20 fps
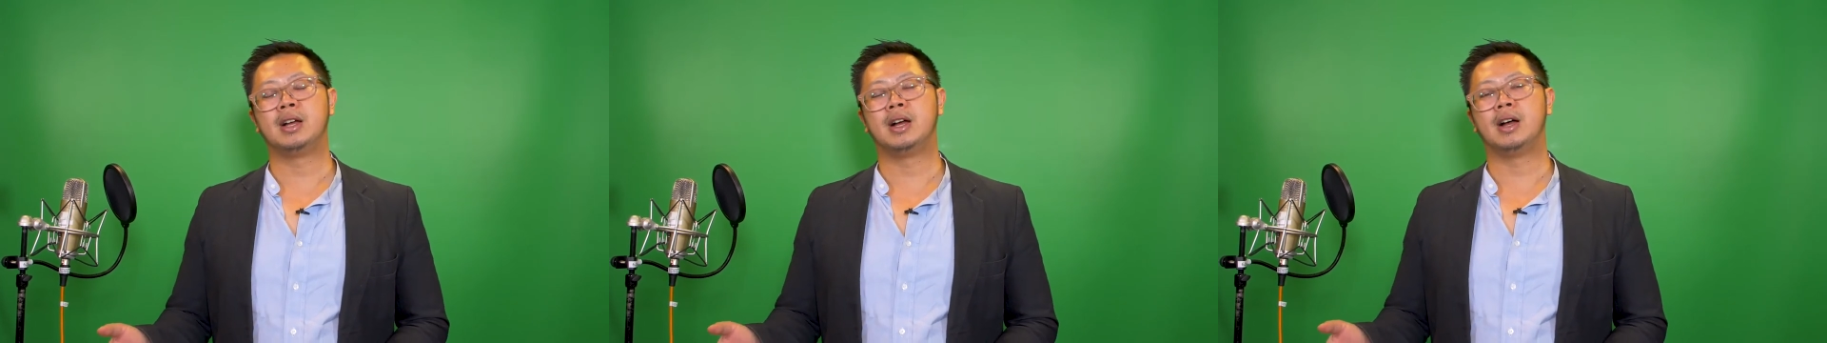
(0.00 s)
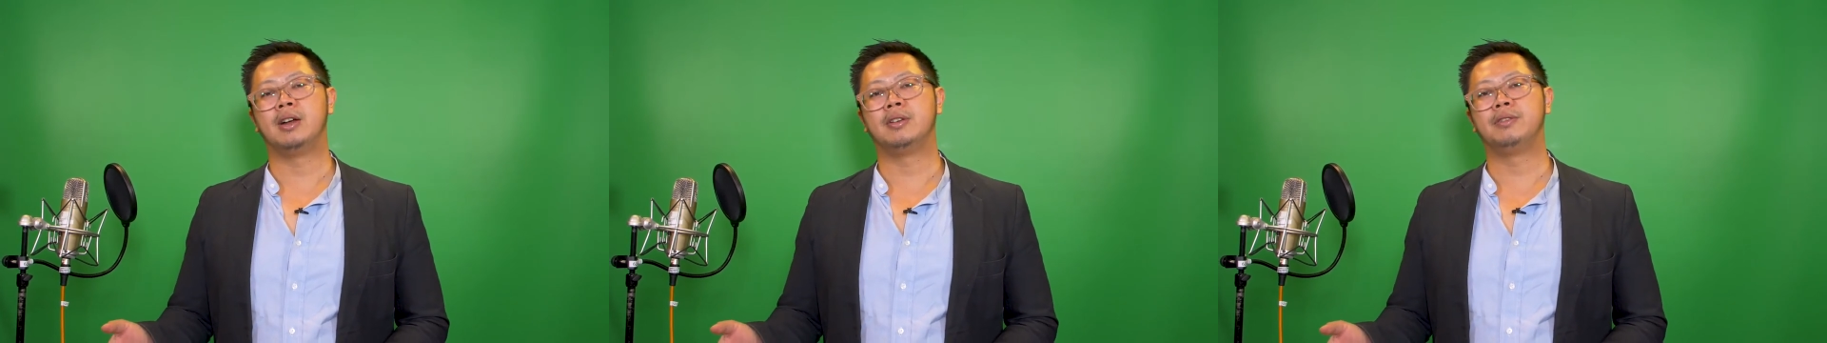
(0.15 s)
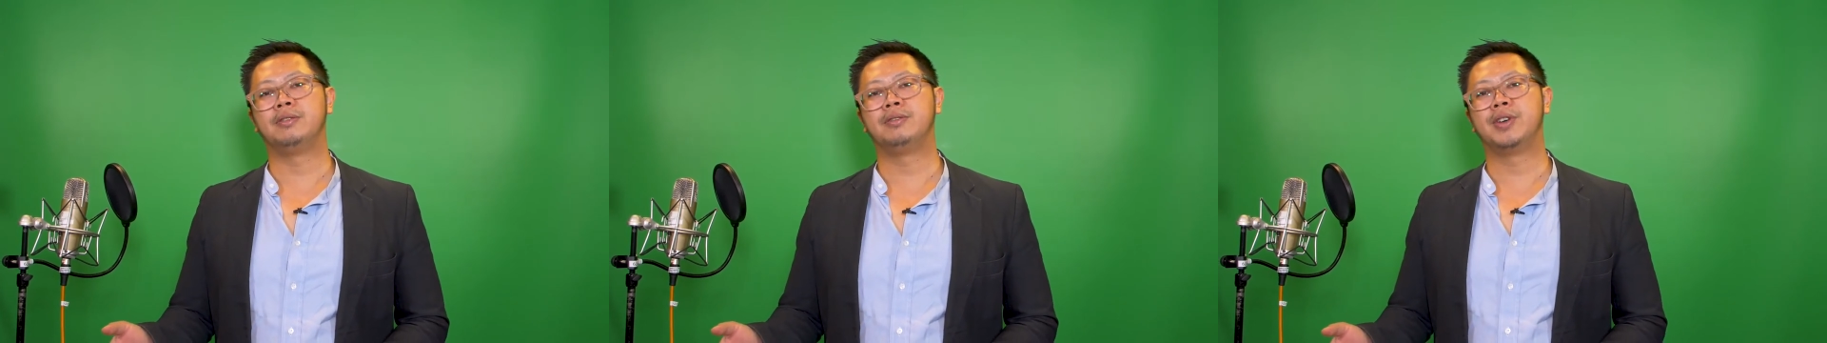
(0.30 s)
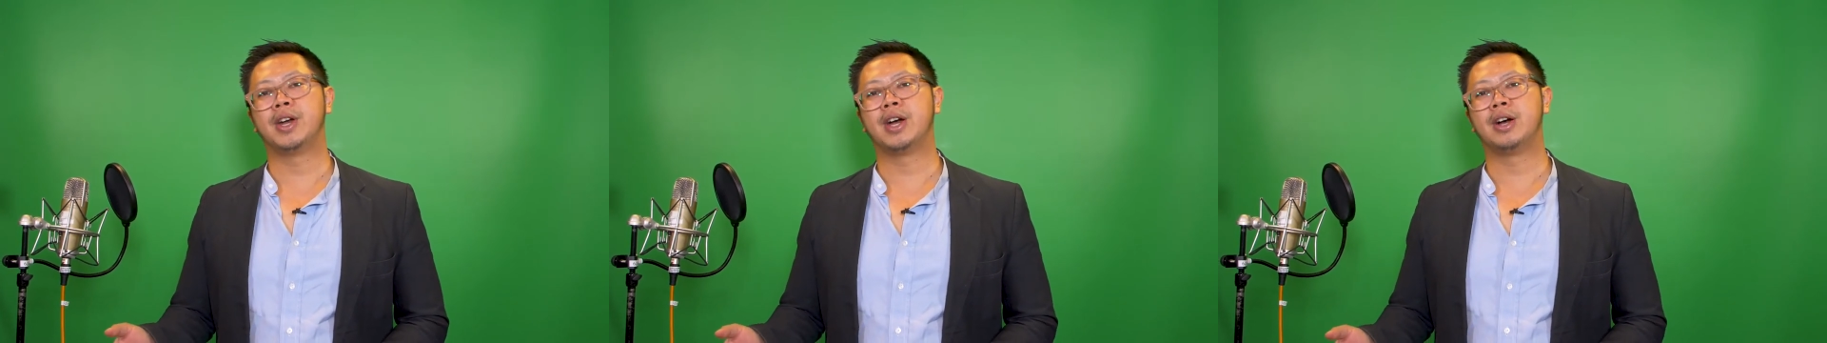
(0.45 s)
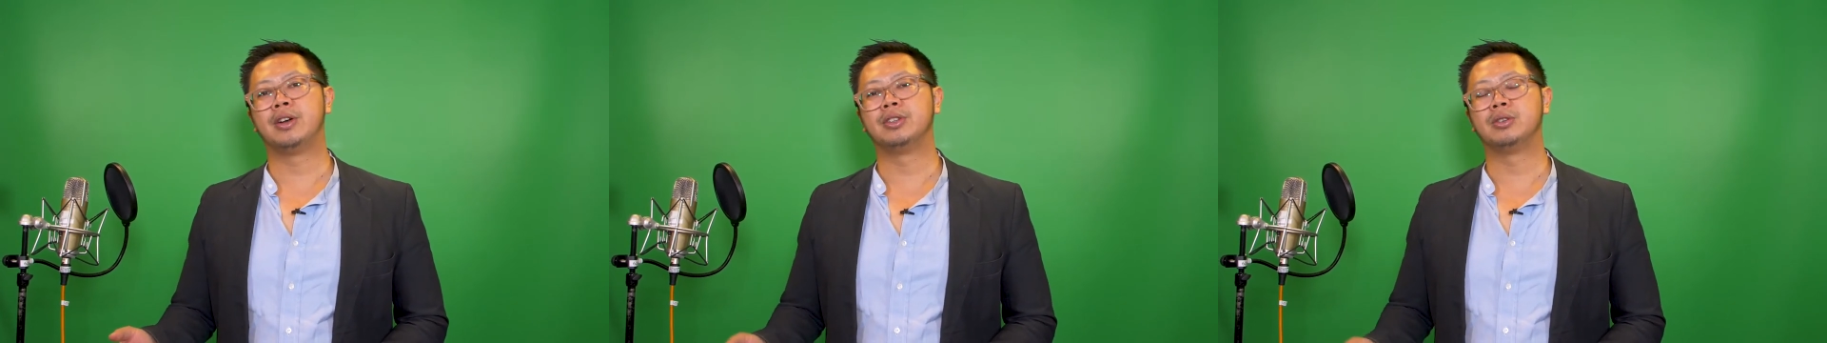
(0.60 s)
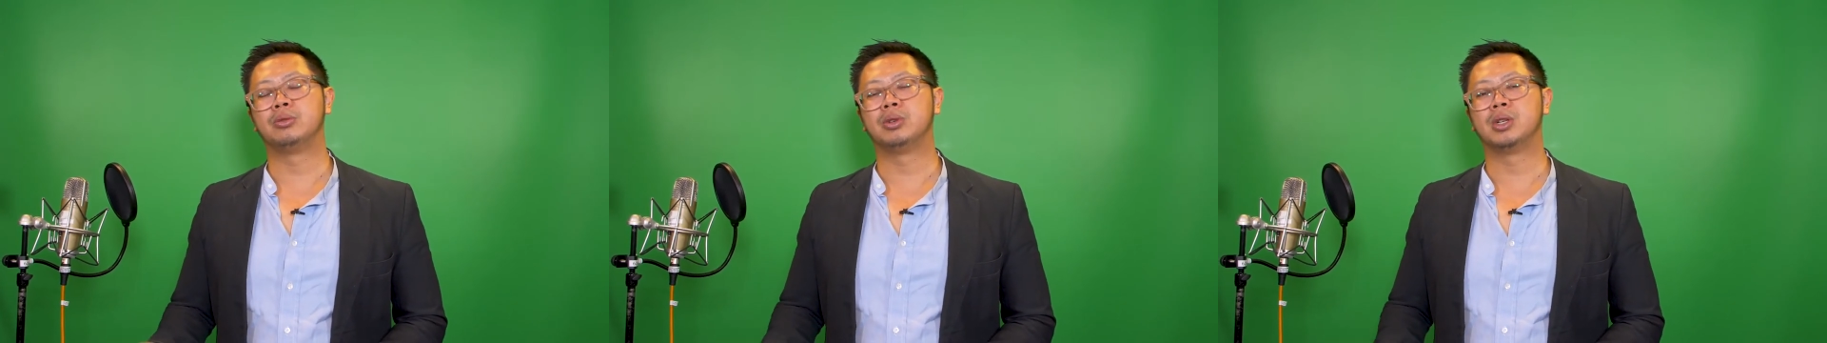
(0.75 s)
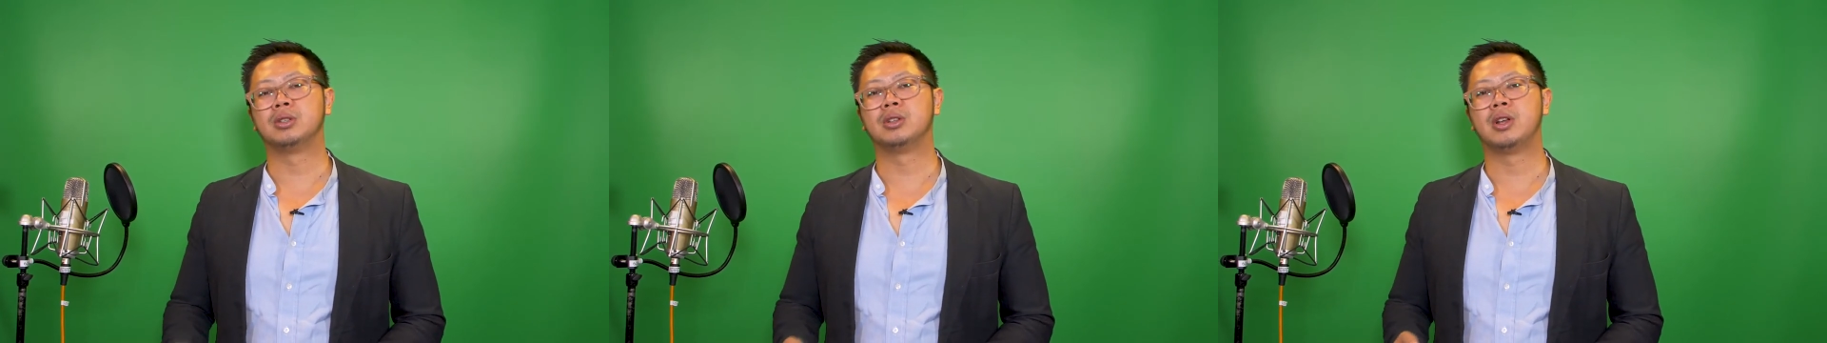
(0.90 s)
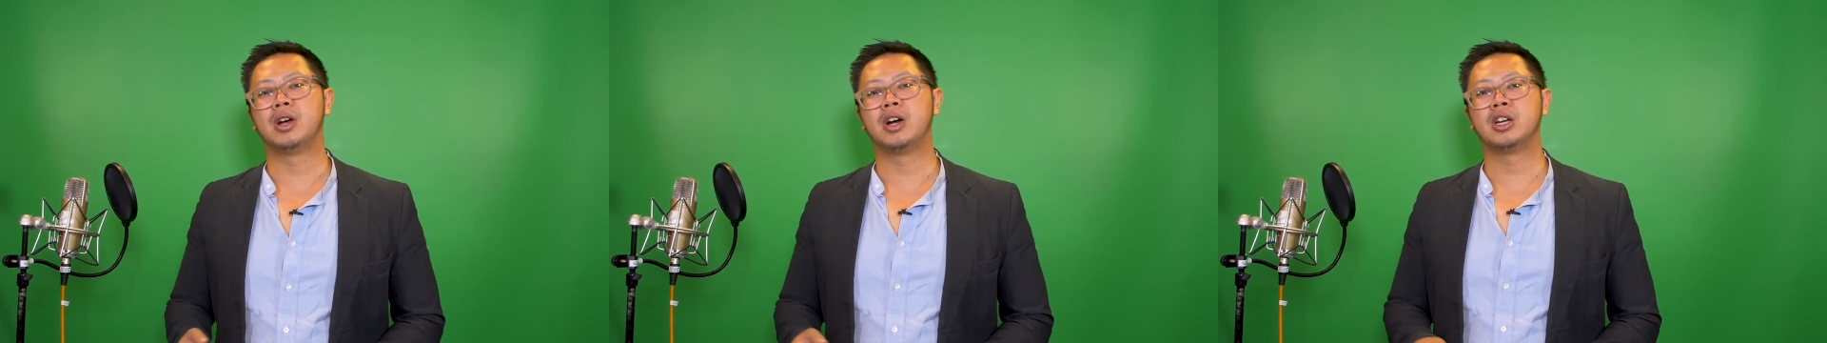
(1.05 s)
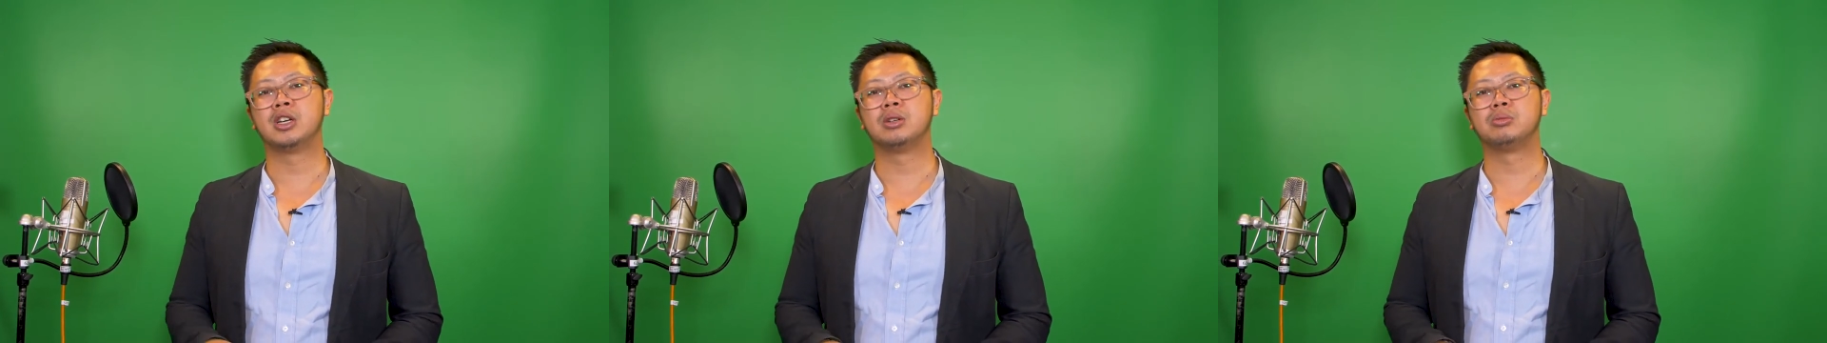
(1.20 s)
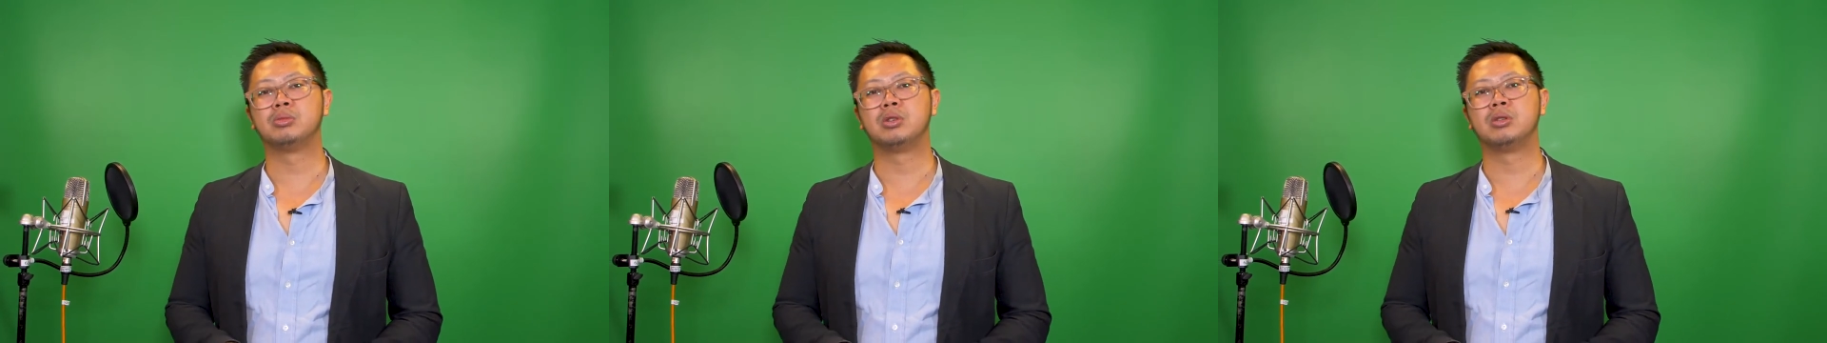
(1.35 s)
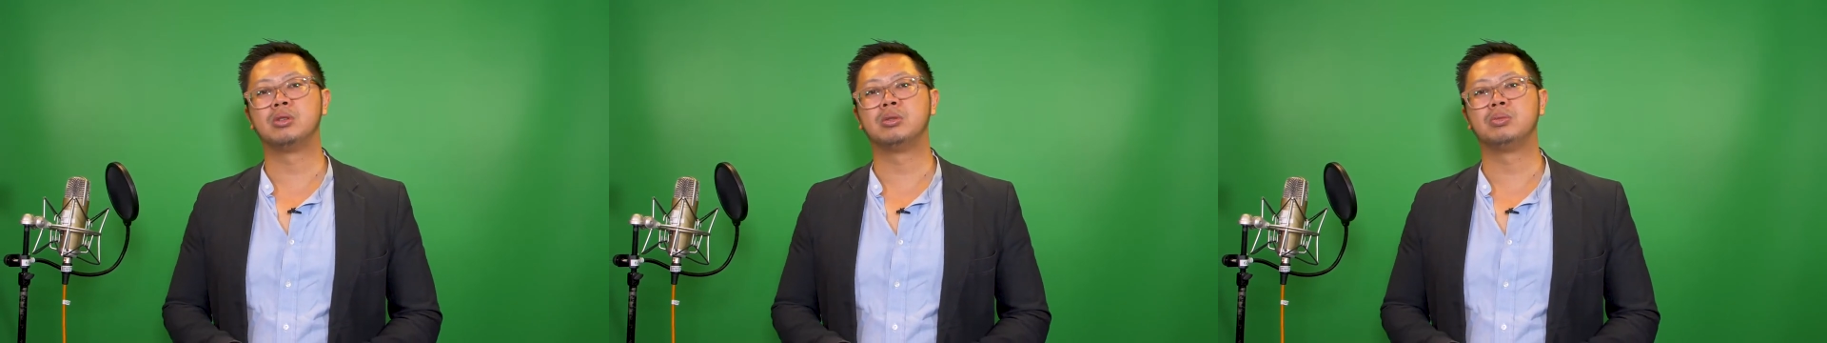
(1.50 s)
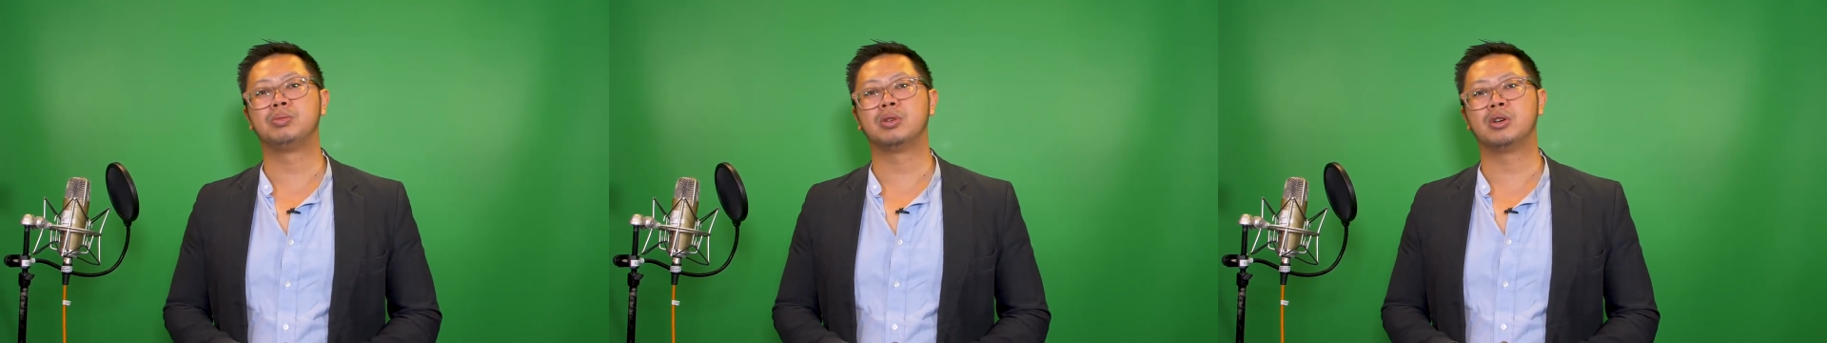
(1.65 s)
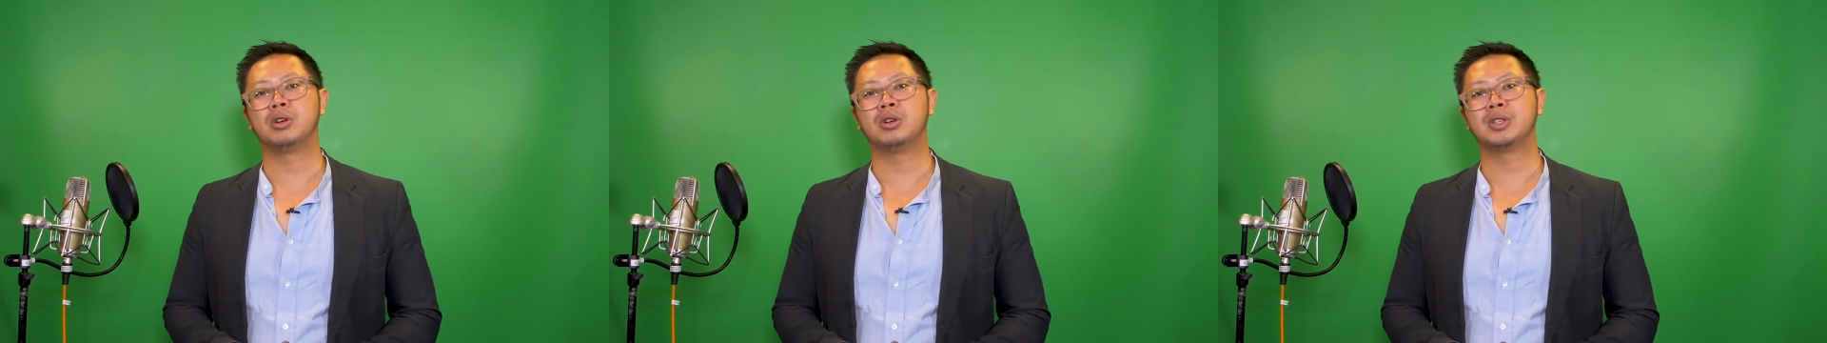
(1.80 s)
I found a
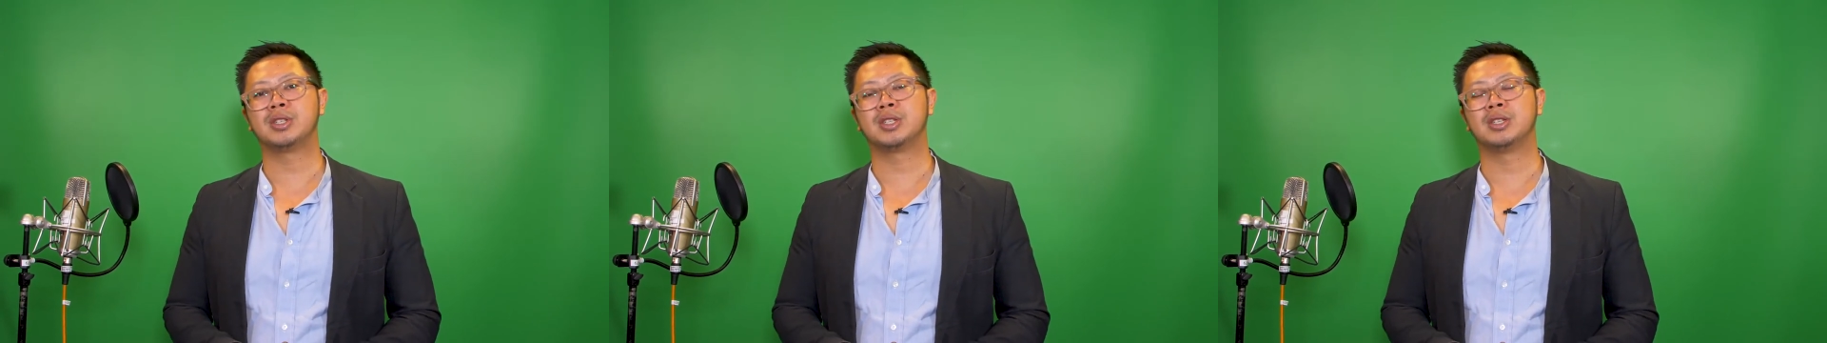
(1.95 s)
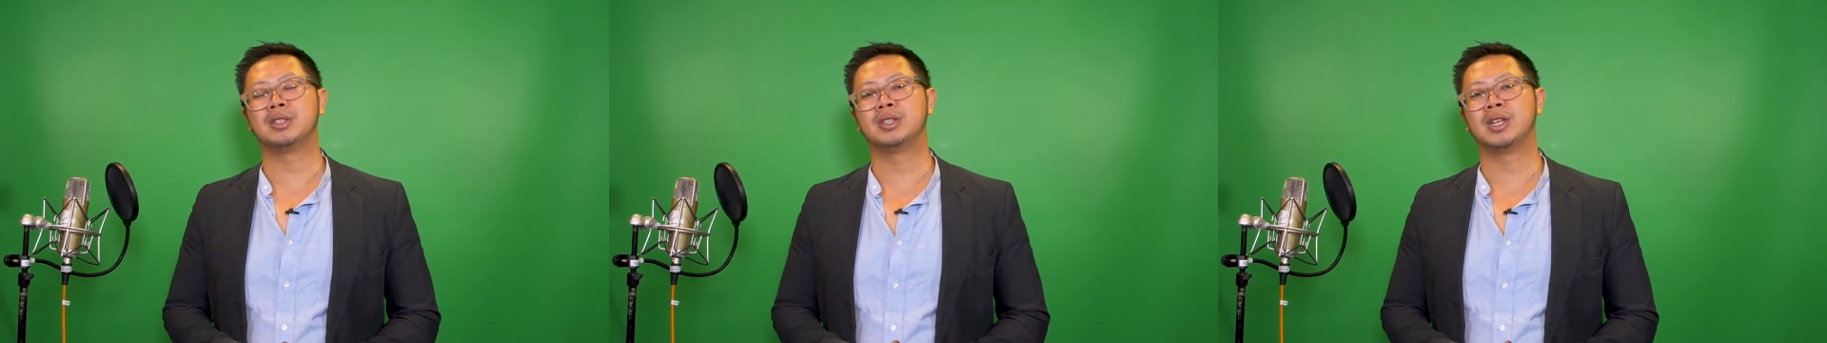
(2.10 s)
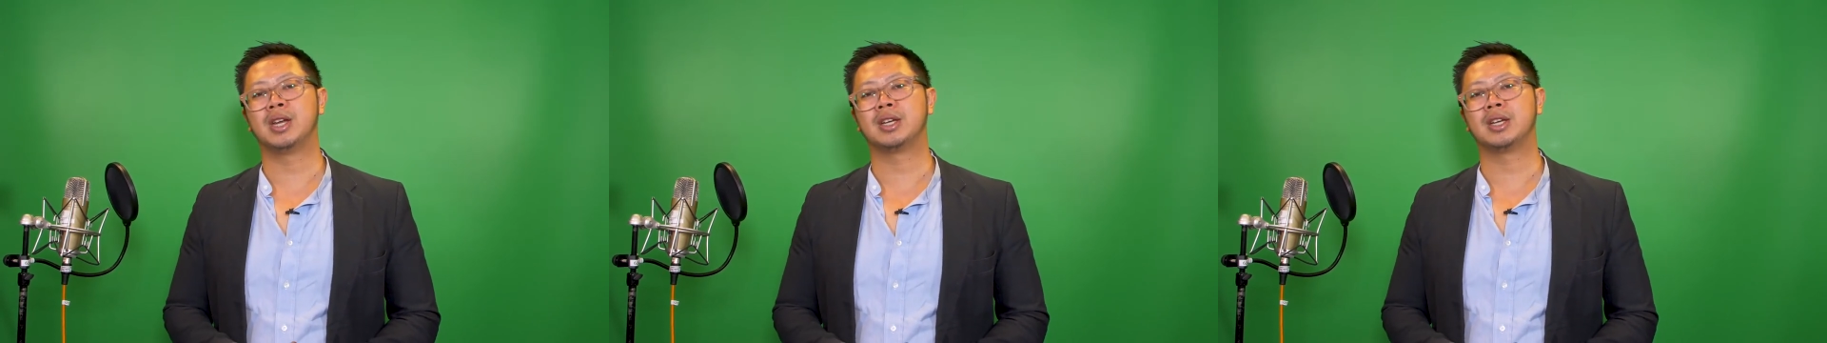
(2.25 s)
reliable person